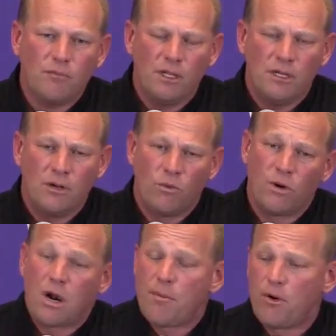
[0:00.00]

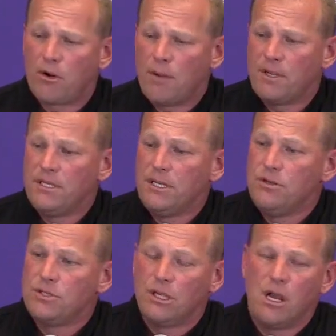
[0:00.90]
where our program
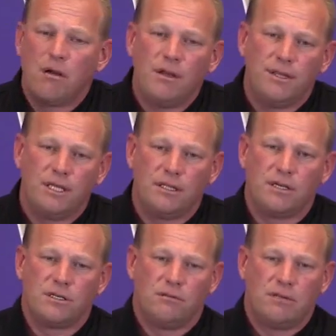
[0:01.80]
continues to go, I think
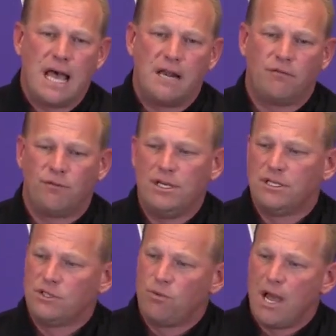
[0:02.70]
there's a lot of
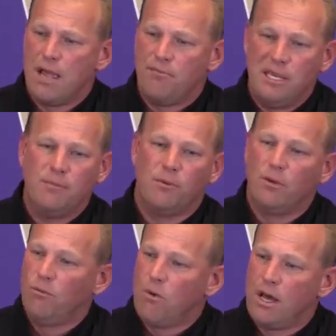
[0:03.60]
reasons why
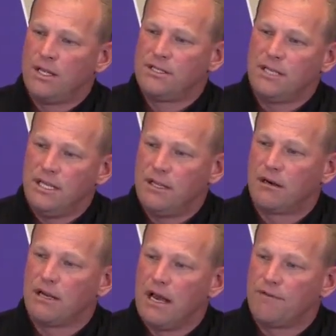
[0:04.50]
people would want us in
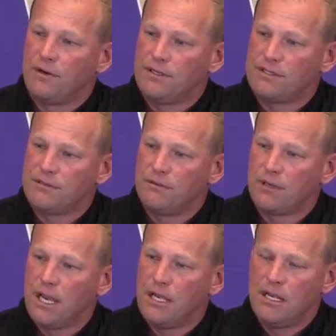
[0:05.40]
their conference,
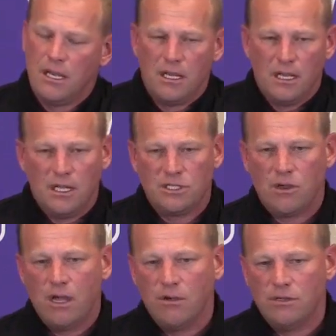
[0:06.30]
okay? And
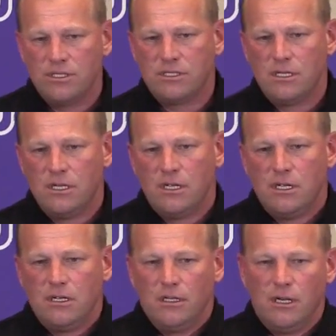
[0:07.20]
so I always,
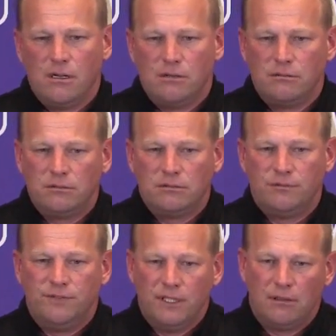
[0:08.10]

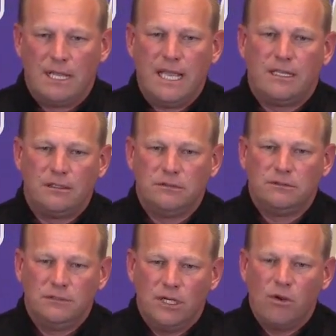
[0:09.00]
feel like,
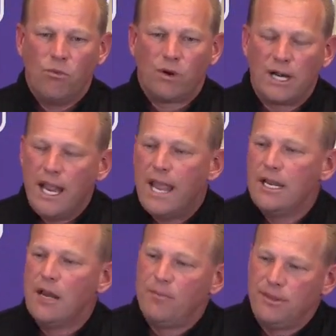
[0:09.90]
we're going to
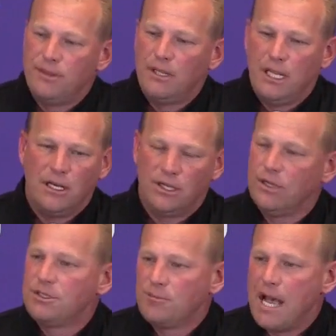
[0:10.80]
end up in a
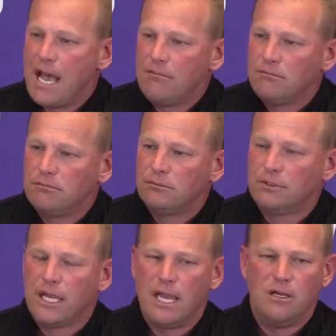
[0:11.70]
good spot,
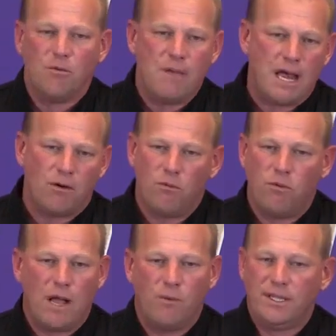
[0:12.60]
okay, no matter
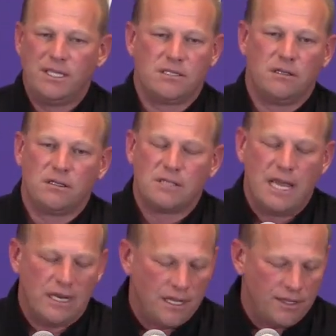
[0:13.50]
what this looks
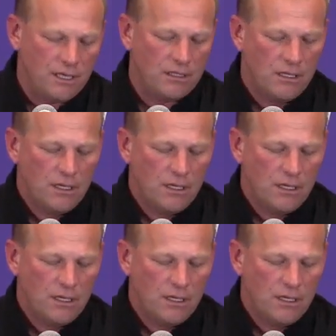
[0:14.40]
like. I think